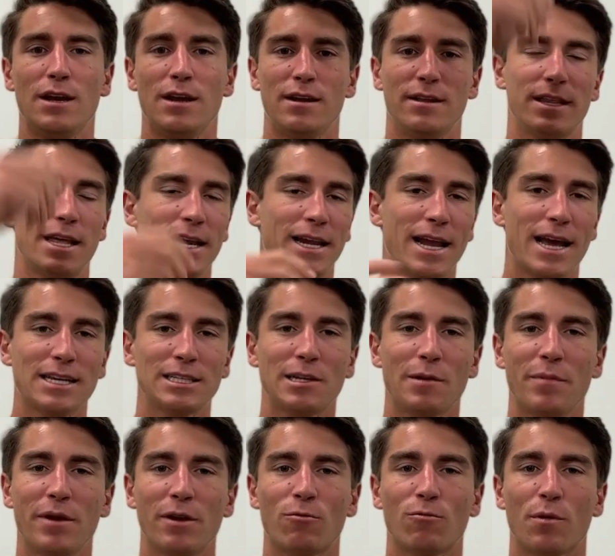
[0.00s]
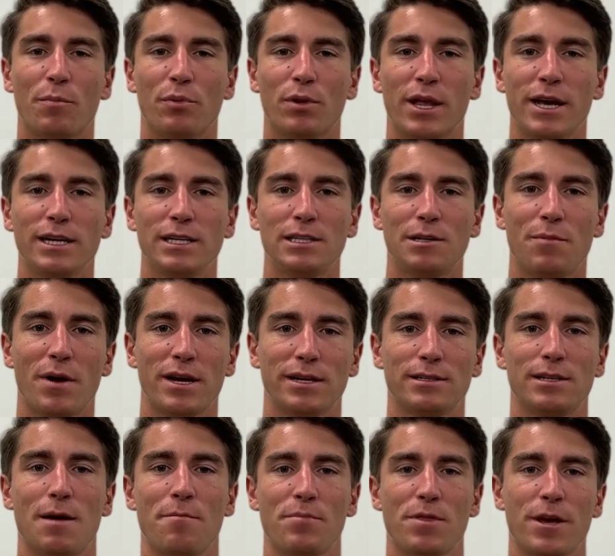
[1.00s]
Then it has to be replaced by
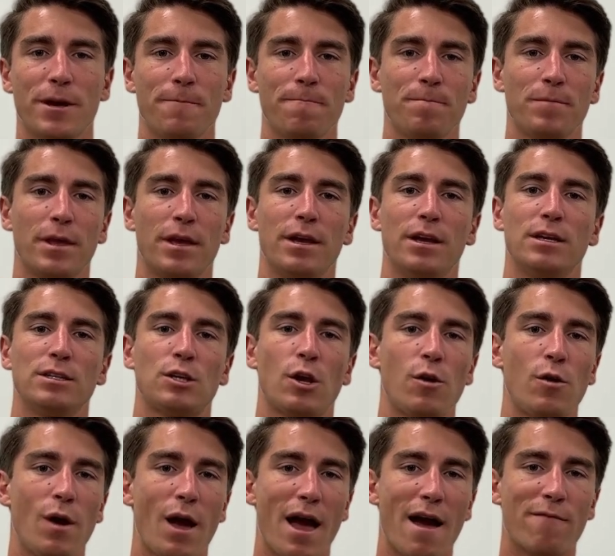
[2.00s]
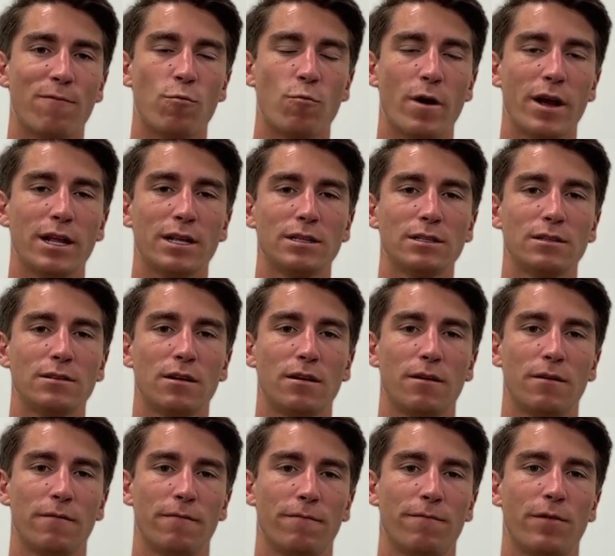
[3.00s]
something. So you have winds
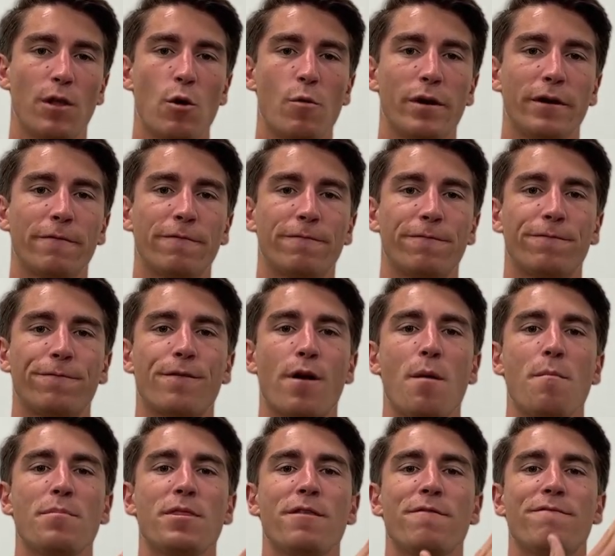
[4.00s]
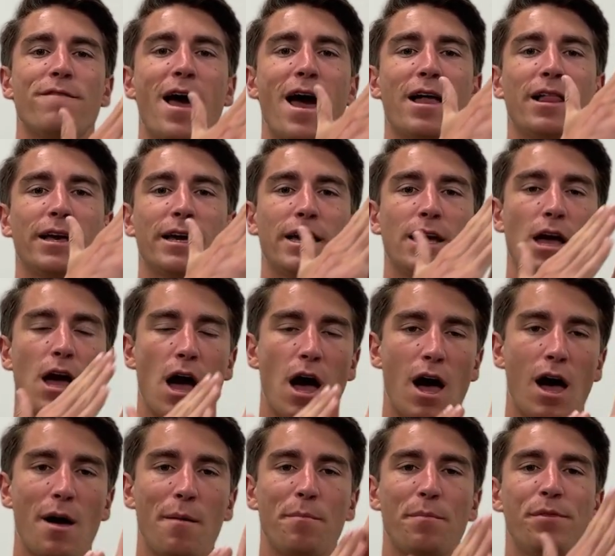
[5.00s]
flowing from the valley
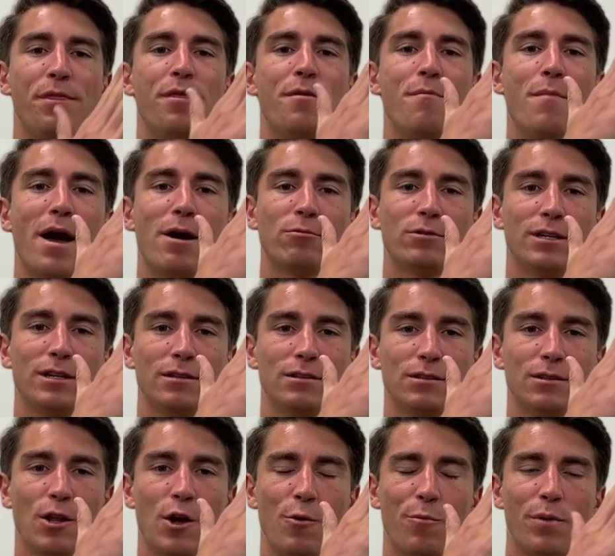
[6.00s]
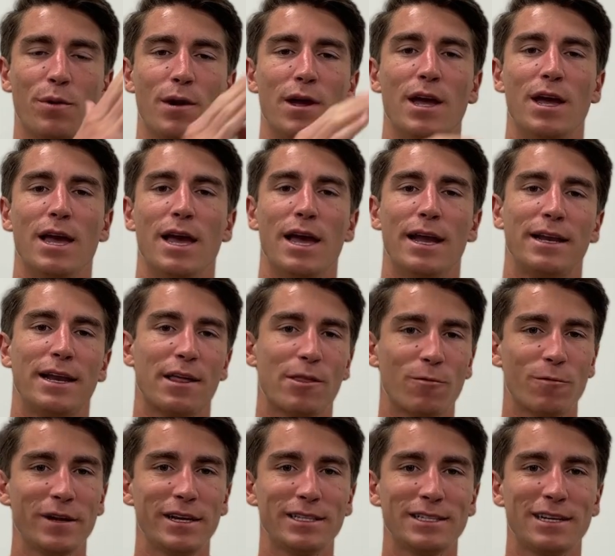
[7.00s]
up the mountain slope. Now the
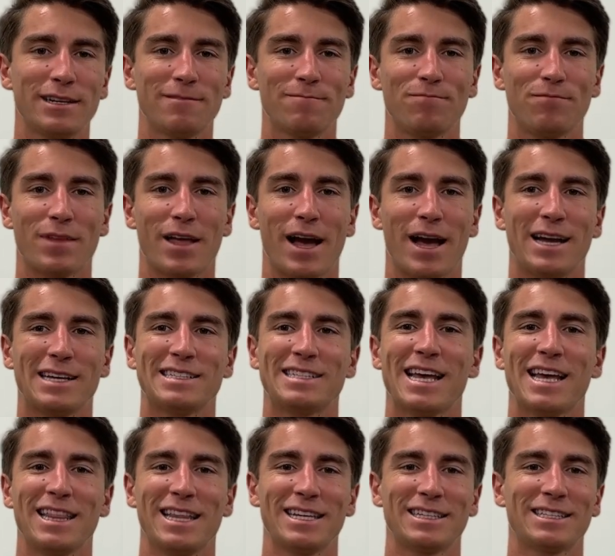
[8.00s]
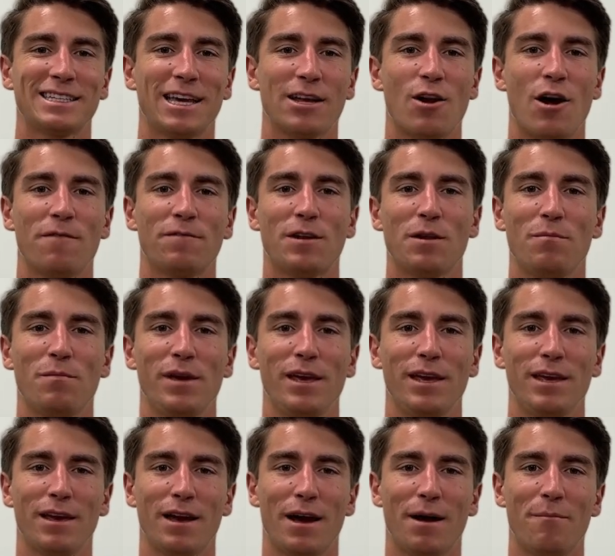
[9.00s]
reason I said this can often
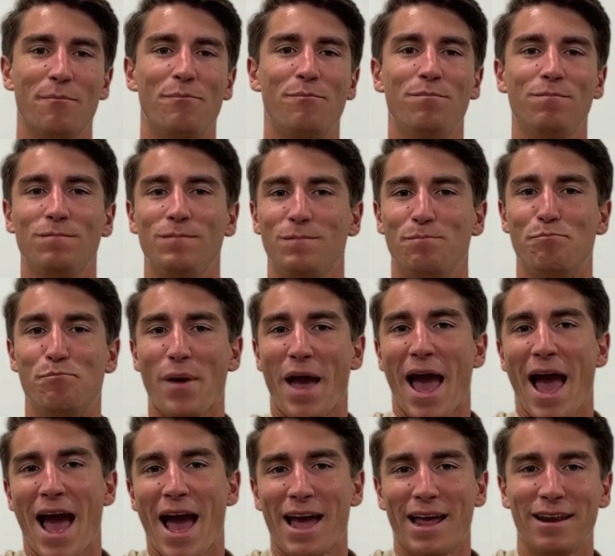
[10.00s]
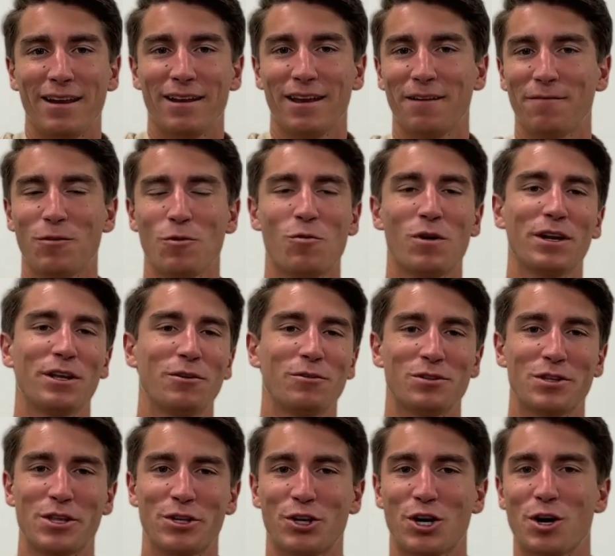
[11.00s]
be a bad, if you want to
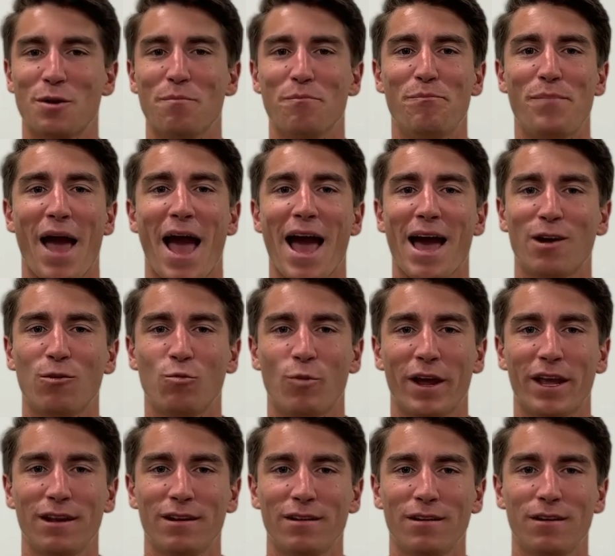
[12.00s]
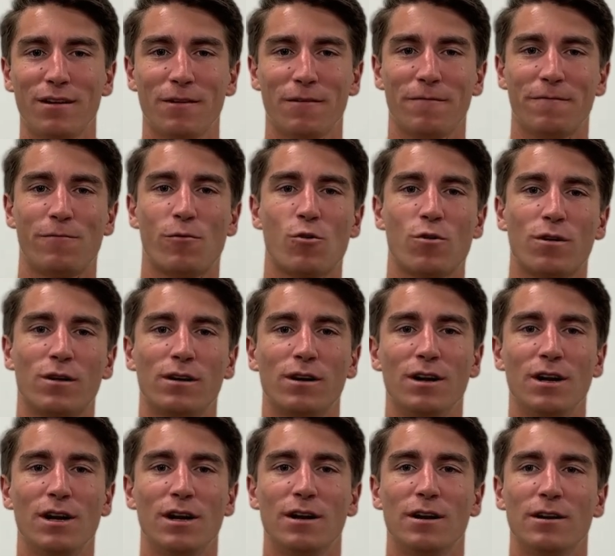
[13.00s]
use the term bad wind for
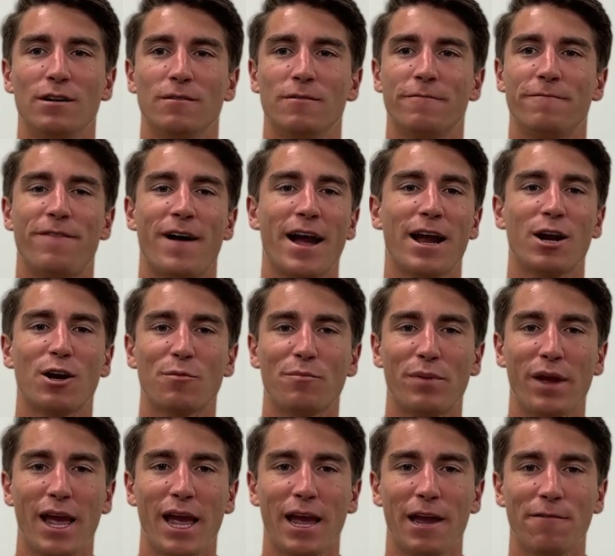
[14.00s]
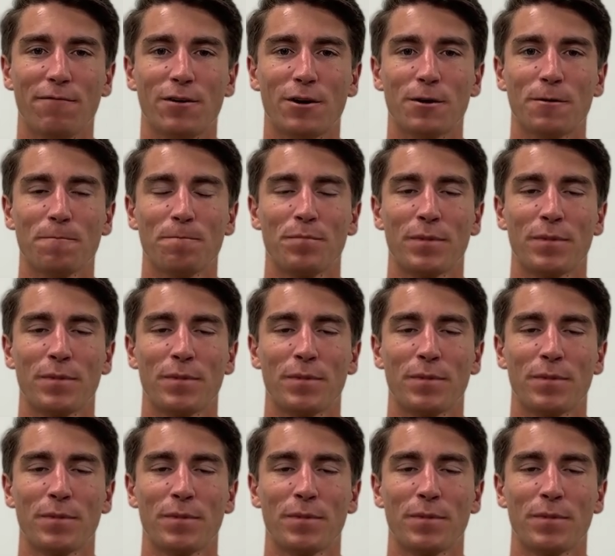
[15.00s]
fire behavior,